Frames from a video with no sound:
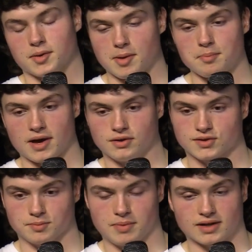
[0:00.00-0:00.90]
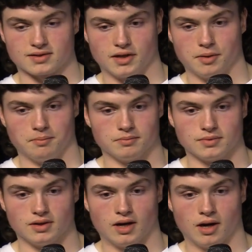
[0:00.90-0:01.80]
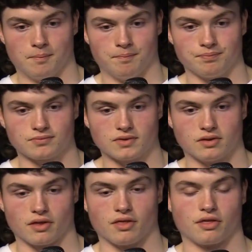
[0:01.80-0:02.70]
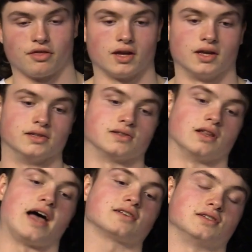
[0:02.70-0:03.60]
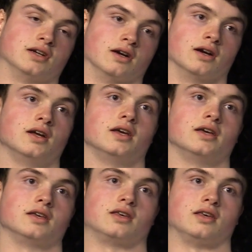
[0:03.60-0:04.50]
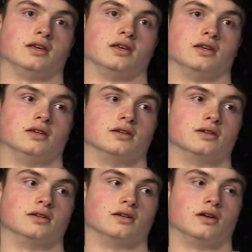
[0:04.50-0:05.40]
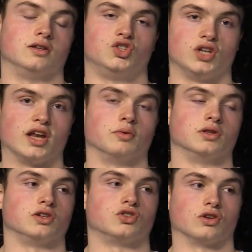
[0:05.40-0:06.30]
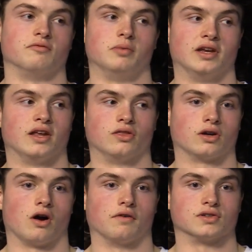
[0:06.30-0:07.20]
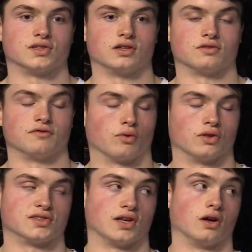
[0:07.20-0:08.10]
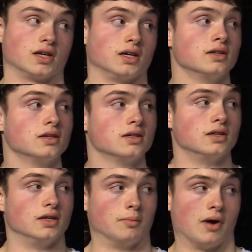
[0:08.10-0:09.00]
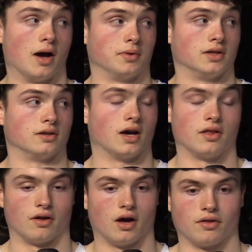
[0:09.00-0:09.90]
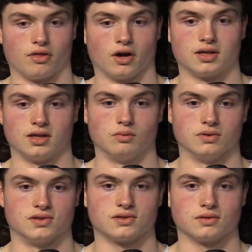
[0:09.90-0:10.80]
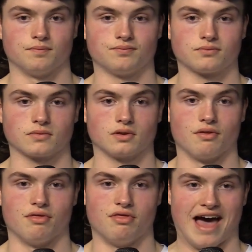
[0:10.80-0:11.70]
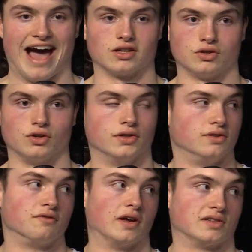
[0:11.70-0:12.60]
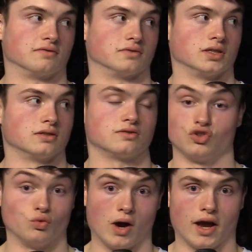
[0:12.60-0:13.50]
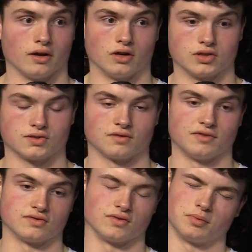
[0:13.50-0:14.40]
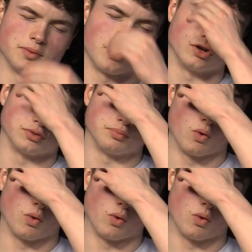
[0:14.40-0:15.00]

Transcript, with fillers: but about Pettersson, back to him. Um, the, the thing is, last year he genuinely should have been in the conversation for the Selke, in yeah. my opinion. I thought I thought he was that good defensively, mm. two way, not just defensively. He put up 100